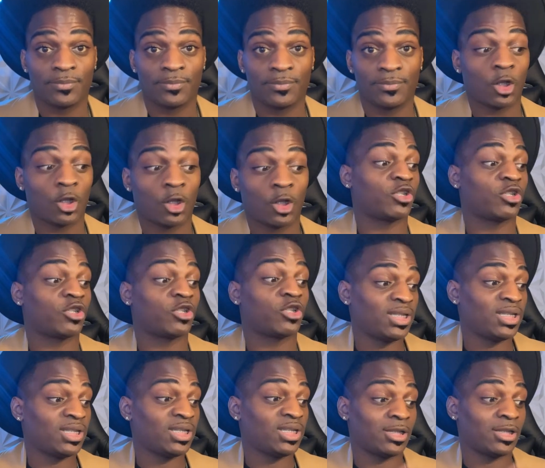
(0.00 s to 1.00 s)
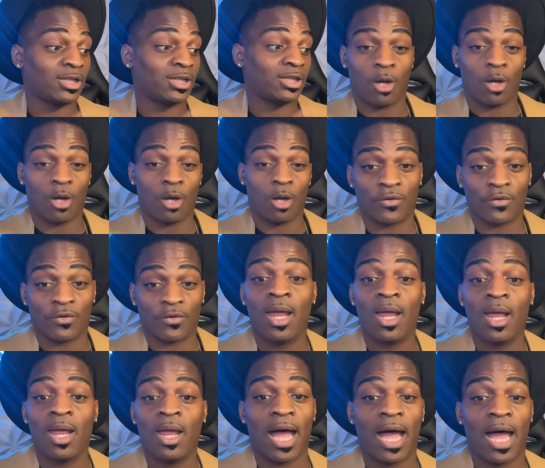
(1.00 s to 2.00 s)
So she's saying that she over it.
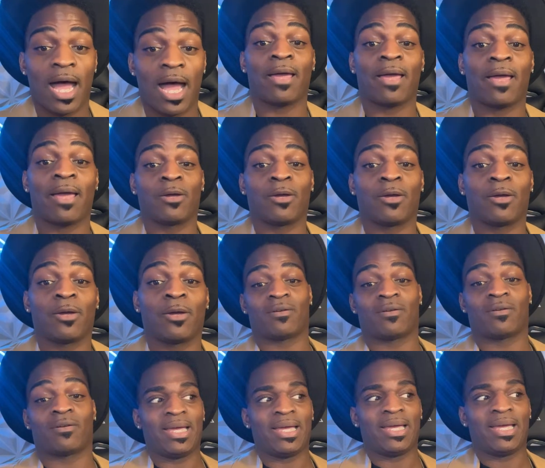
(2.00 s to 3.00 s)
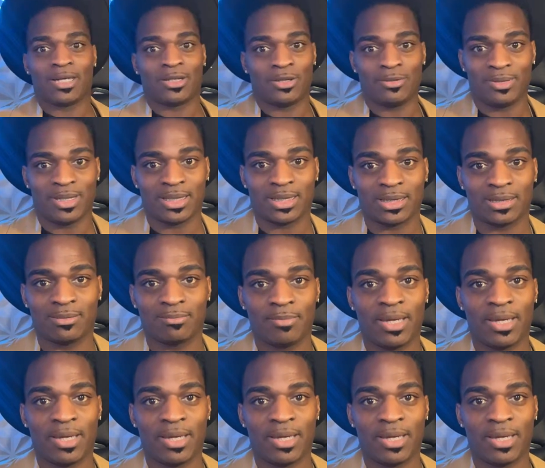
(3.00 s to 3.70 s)
I feel like Megan really, because Megan ain't do nothing.